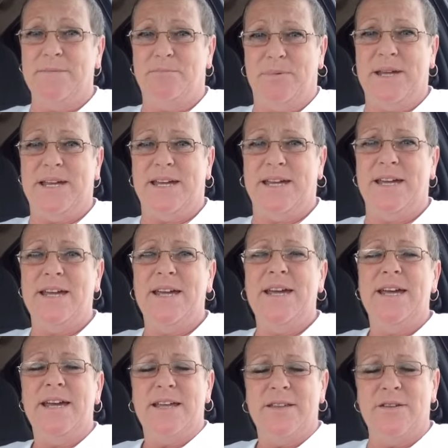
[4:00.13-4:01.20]
to be,
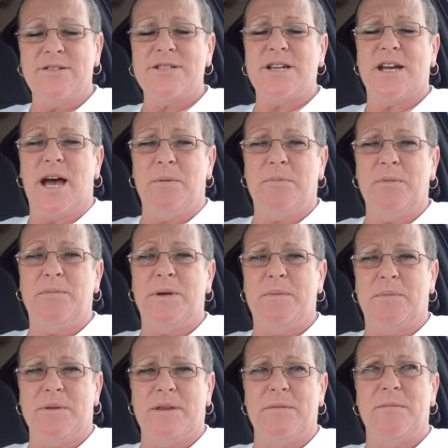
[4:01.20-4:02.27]
there's a couple
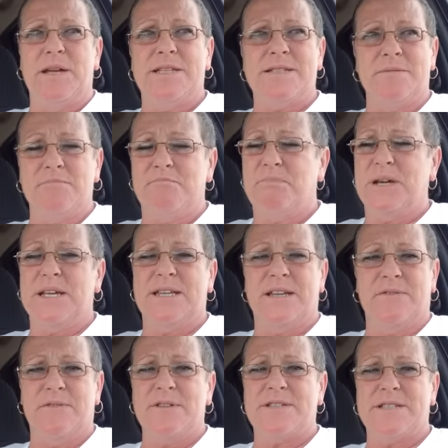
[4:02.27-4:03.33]
people that made some big
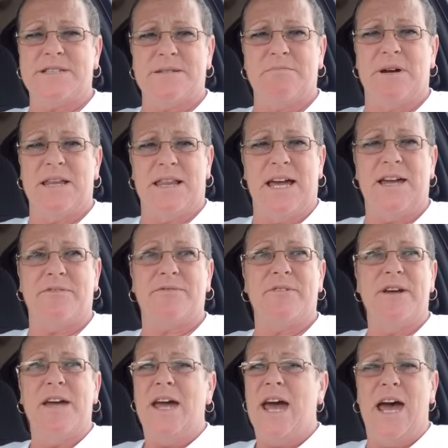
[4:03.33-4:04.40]
differences in my life.
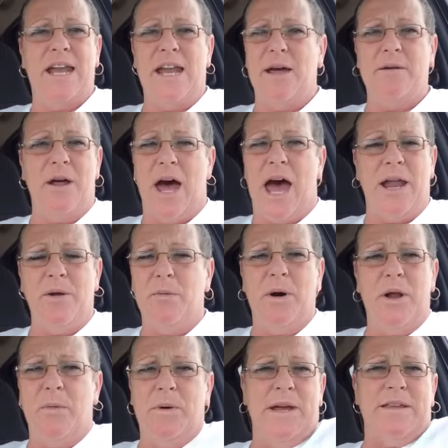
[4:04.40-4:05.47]
And I don't
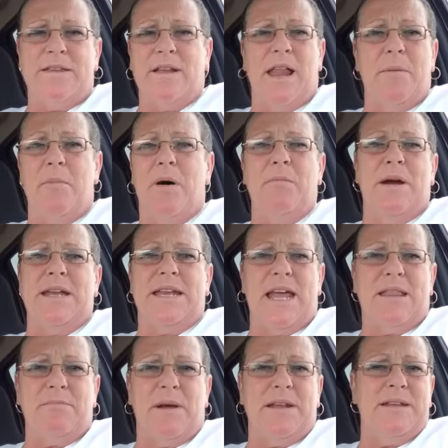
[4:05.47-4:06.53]
want to wait till I'm on my
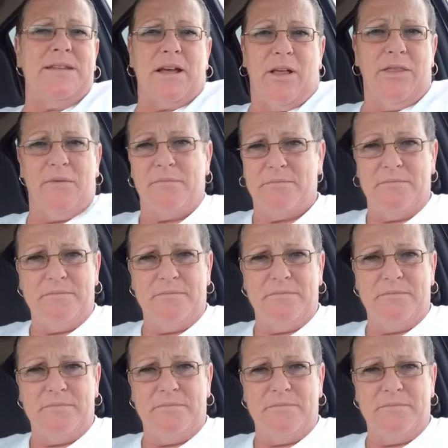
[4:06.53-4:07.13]
deathbed to tell them.